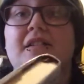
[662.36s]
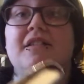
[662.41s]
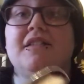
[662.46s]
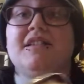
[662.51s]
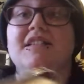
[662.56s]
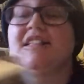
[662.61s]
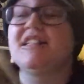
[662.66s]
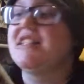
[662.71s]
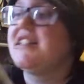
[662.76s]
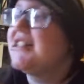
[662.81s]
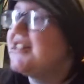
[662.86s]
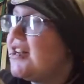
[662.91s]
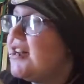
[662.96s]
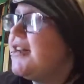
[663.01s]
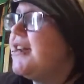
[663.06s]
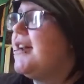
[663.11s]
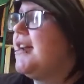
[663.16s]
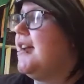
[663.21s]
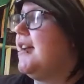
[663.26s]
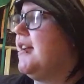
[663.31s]

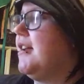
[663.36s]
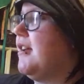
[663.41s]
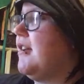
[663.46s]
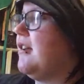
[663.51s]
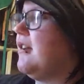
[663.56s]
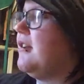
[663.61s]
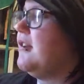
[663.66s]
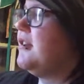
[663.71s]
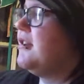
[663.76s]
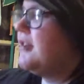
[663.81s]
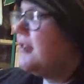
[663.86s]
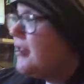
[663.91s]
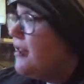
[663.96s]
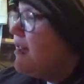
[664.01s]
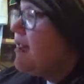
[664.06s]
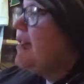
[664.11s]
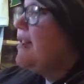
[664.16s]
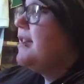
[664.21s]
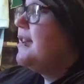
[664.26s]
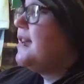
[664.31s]
Stunning!
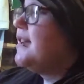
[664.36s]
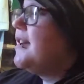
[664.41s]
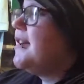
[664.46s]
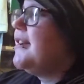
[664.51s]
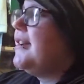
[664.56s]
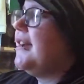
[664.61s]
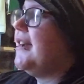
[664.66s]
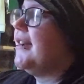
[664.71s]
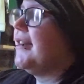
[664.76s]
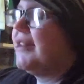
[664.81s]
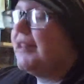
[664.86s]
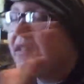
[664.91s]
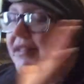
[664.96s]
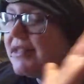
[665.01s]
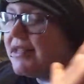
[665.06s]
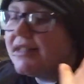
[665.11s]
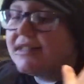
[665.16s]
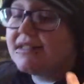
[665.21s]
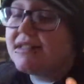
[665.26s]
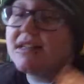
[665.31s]
Stunning, and it,
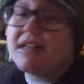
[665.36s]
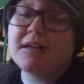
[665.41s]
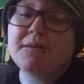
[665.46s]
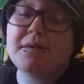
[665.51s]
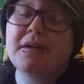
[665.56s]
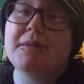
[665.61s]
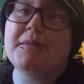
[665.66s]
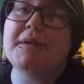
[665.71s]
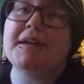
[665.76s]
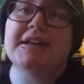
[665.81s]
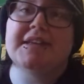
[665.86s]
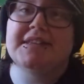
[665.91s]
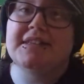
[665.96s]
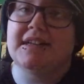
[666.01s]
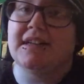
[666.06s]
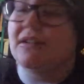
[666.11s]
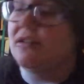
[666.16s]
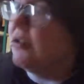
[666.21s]
it's going to be amazing.